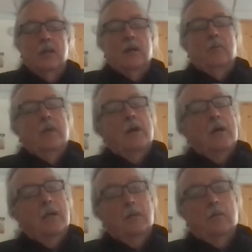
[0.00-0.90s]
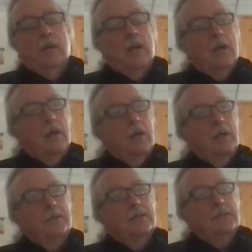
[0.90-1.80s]

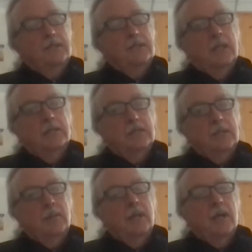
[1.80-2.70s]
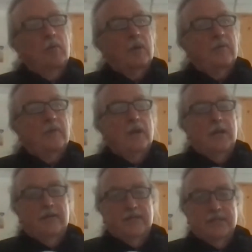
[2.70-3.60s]
It's going to be hard work for all
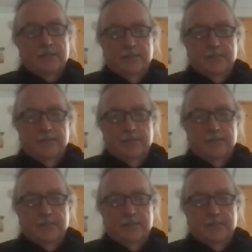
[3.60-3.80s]
of us.